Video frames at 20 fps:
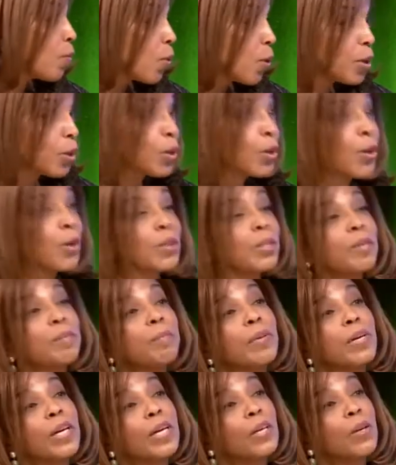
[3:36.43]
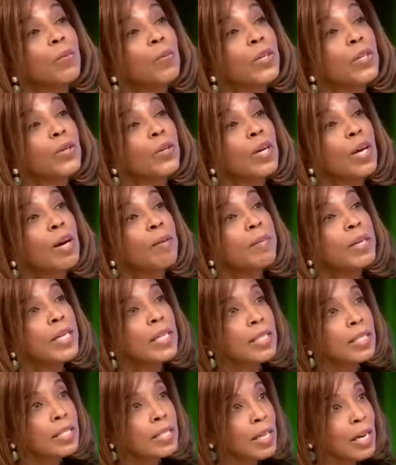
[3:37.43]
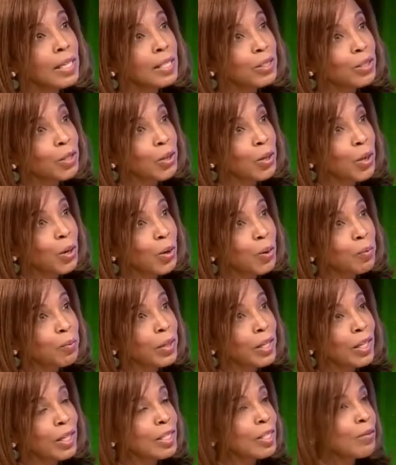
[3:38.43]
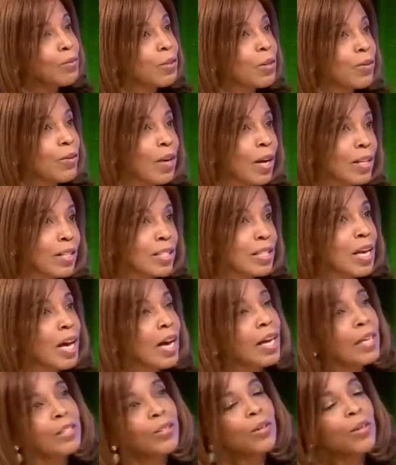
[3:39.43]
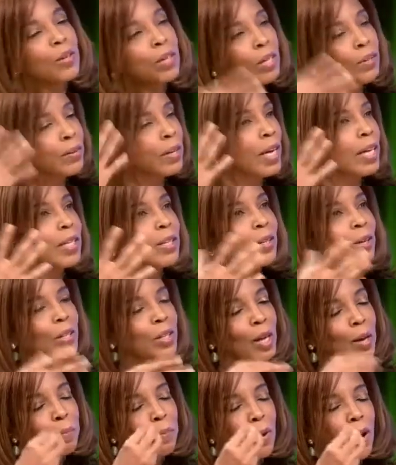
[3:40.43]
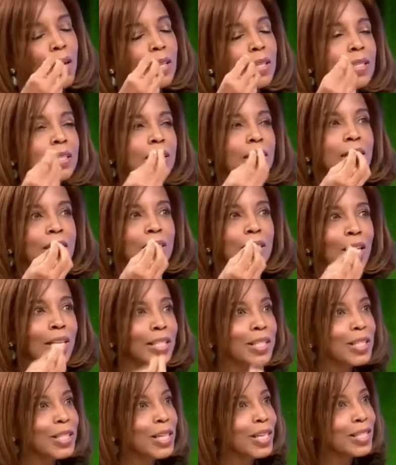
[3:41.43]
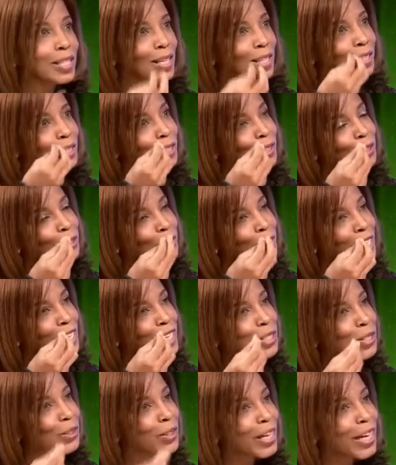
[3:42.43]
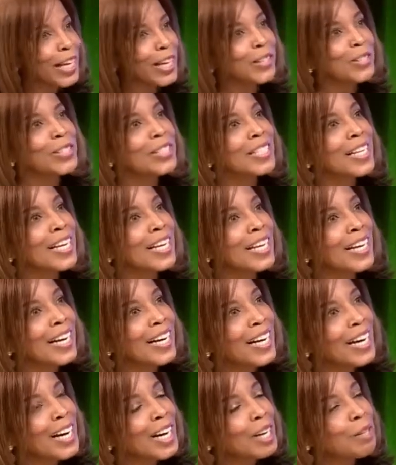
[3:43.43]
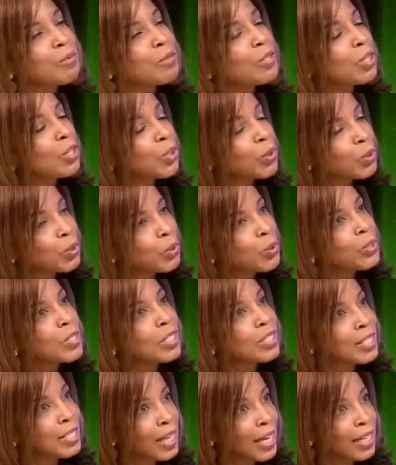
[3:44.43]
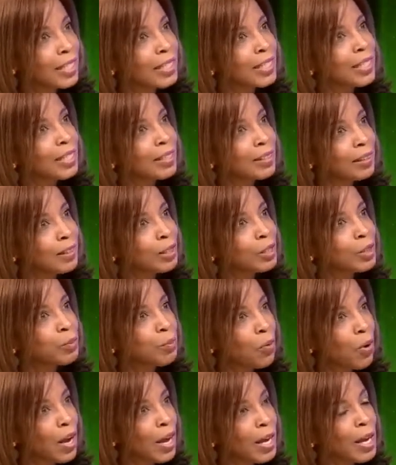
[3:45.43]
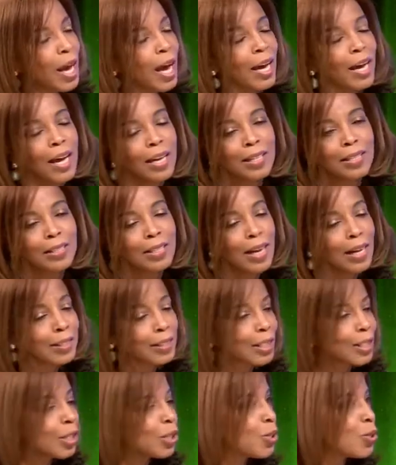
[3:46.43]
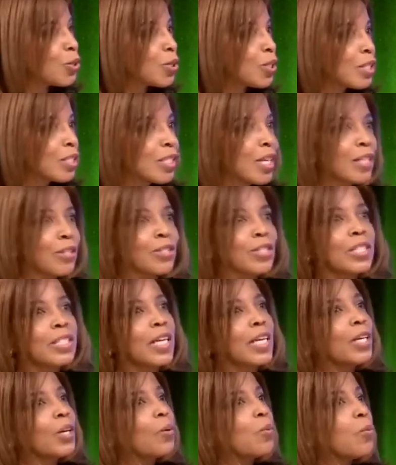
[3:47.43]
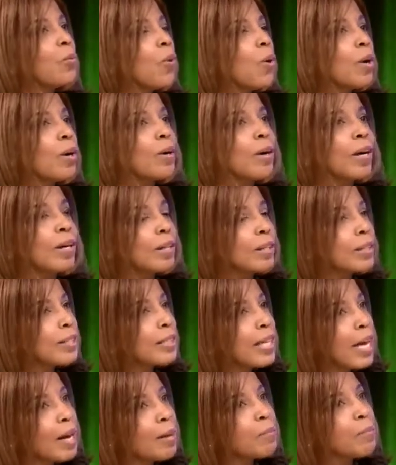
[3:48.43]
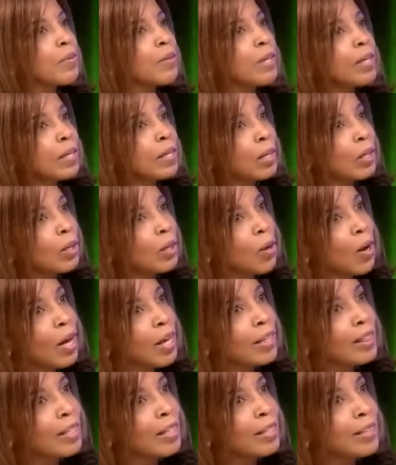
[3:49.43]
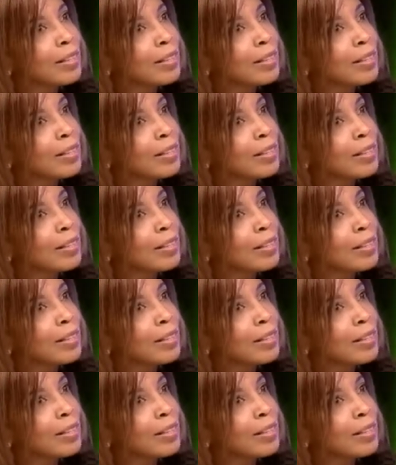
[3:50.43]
Before you go to bed and when you come inside your home, because if you're outside, you created all that pollen, it's stuck to your little nasal hairs. So you use a saline spray. Yes. I had a doctor that used to say, just take a damp cloth